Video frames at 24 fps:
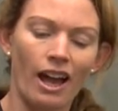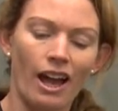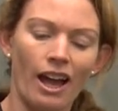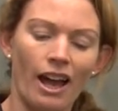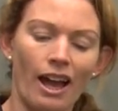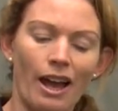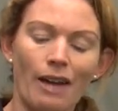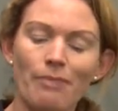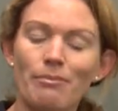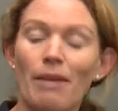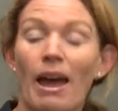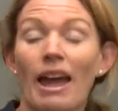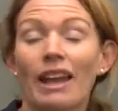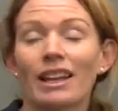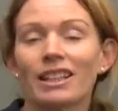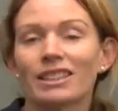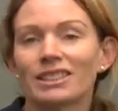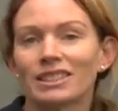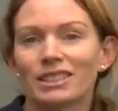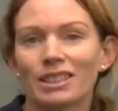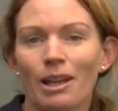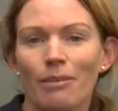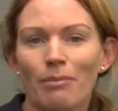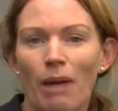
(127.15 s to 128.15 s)
Um, and
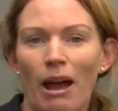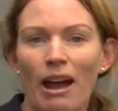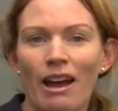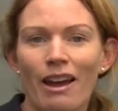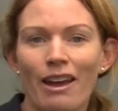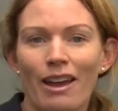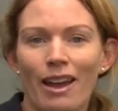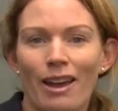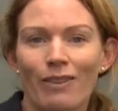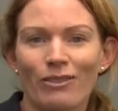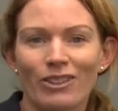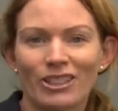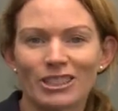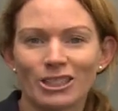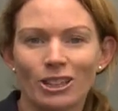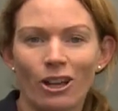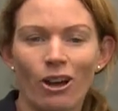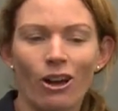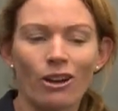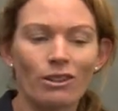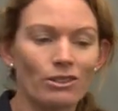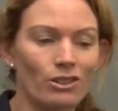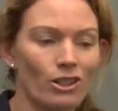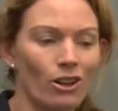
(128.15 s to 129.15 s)
in summer, if it's
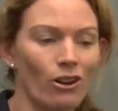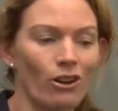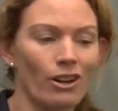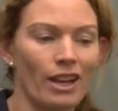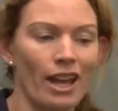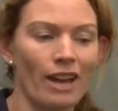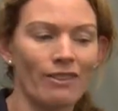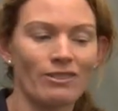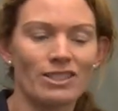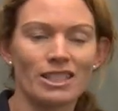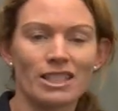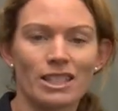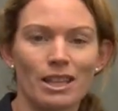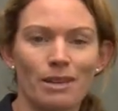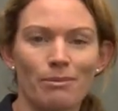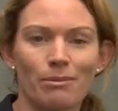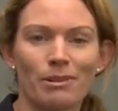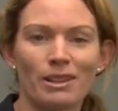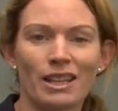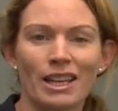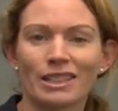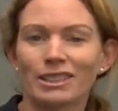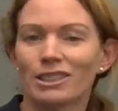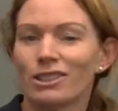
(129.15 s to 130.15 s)
hot, you only have to sleep
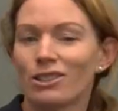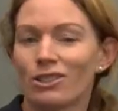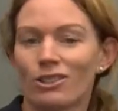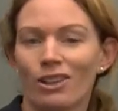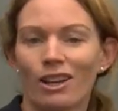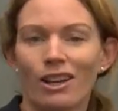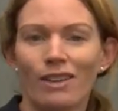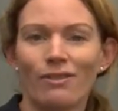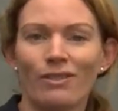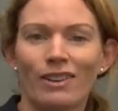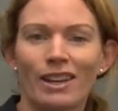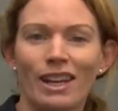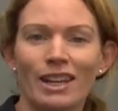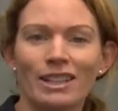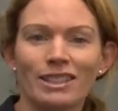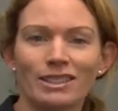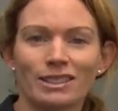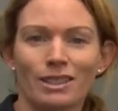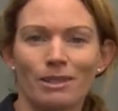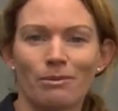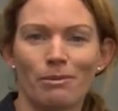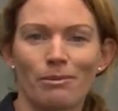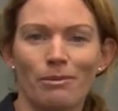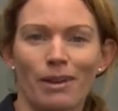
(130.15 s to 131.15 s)
in these and you don't even need a
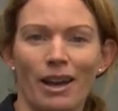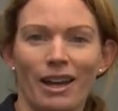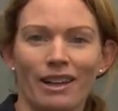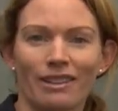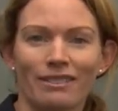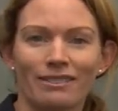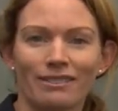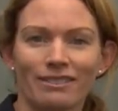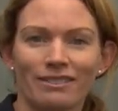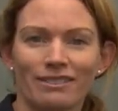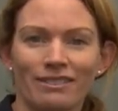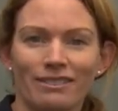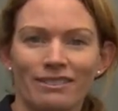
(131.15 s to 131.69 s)
sleeping bag.